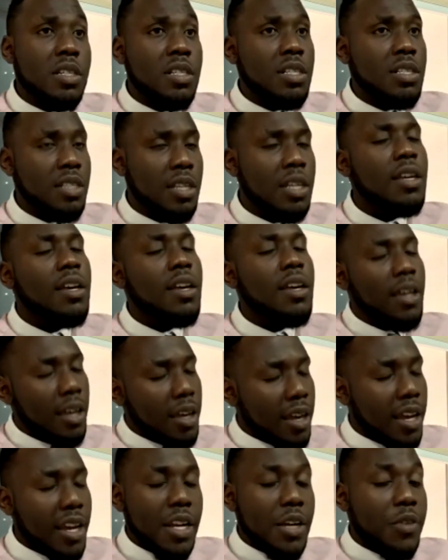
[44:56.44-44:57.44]
did a couple
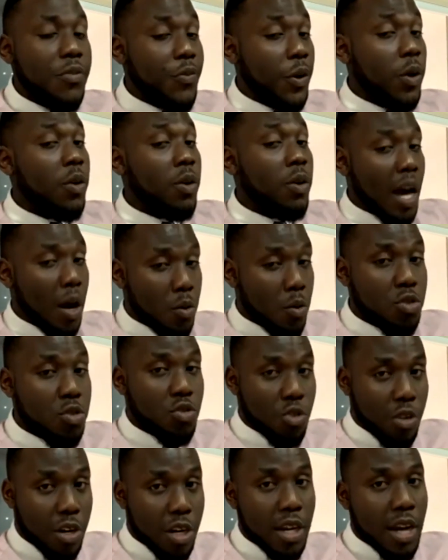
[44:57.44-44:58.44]
scenes,
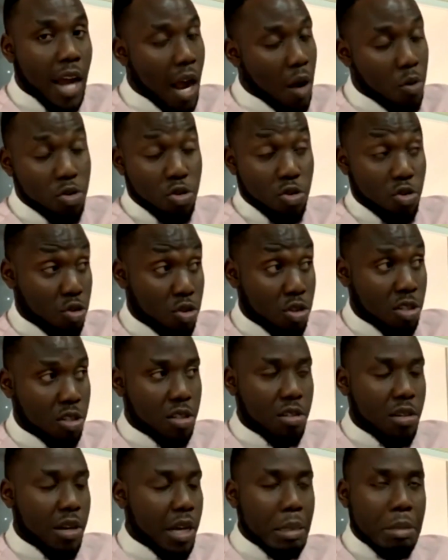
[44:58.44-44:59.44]
and they felt I was
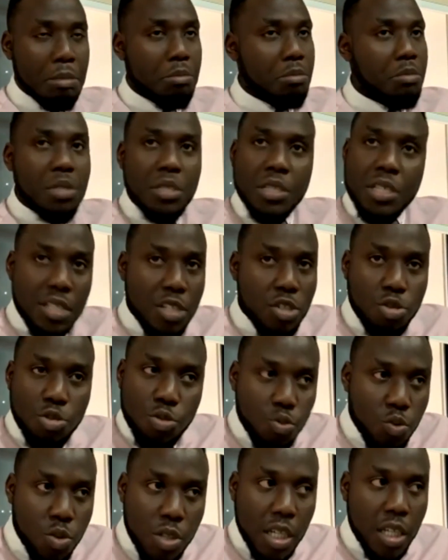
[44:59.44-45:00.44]
great, I was good.
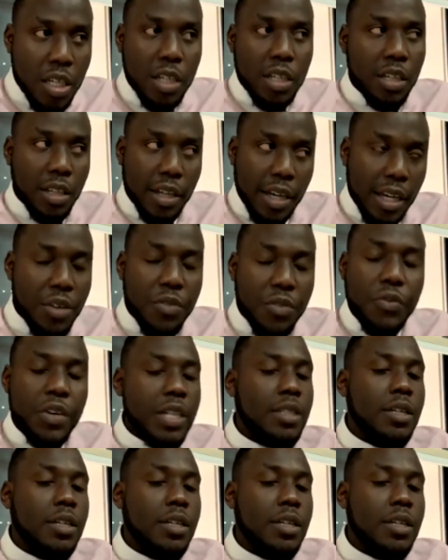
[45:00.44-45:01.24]
And season two,